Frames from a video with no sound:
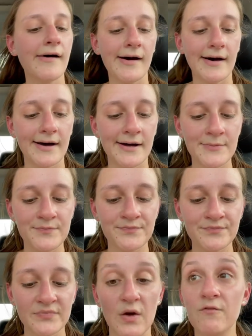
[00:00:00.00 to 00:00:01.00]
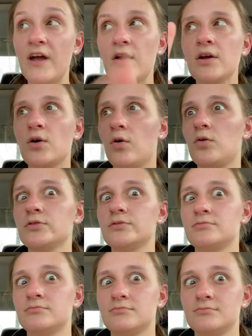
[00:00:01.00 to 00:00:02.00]
Um, very cold,
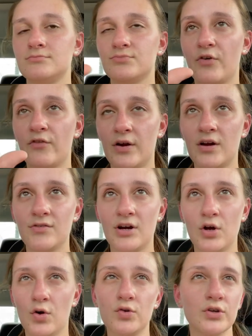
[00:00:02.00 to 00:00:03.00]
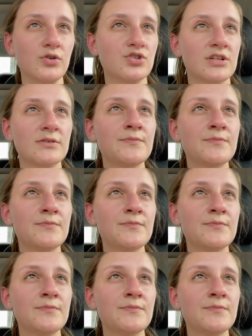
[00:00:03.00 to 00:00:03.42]
very, very cold ocean.